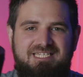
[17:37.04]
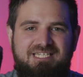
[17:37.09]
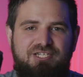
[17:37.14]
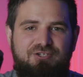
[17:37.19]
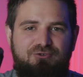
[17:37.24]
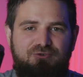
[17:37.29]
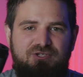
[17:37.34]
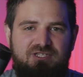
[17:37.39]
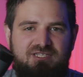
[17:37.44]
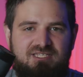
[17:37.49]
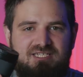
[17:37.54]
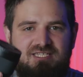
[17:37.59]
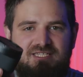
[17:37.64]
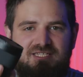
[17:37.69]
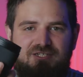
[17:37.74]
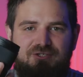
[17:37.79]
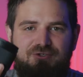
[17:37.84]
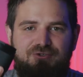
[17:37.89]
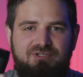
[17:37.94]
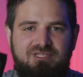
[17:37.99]
Used it
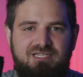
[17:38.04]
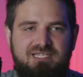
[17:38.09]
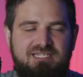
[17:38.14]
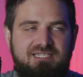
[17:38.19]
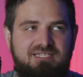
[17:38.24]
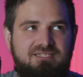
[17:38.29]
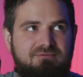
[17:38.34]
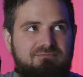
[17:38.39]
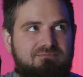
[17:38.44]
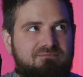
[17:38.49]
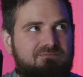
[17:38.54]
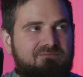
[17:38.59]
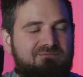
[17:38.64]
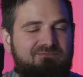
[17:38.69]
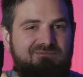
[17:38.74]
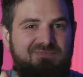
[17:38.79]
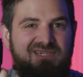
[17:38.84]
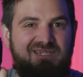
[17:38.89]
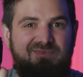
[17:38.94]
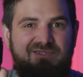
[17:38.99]
only
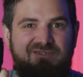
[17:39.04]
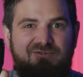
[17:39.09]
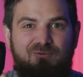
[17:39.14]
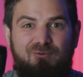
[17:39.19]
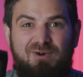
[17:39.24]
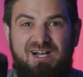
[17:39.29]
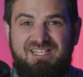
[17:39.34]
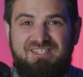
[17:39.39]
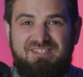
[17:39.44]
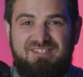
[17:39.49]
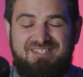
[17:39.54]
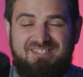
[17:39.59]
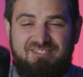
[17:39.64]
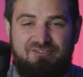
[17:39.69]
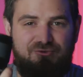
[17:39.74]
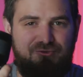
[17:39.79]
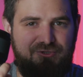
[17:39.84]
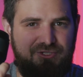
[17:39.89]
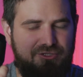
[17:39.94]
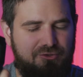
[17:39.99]
maybe once
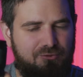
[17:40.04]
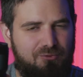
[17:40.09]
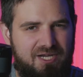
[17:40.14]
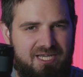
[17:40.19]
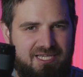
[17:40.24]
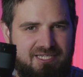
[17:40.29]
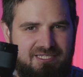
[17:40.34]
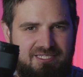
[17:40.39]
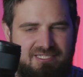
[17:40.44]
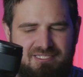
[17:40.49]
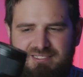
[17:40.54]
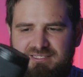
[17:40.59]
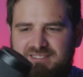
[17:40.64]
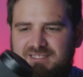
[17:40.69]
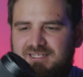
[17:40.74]
or twice,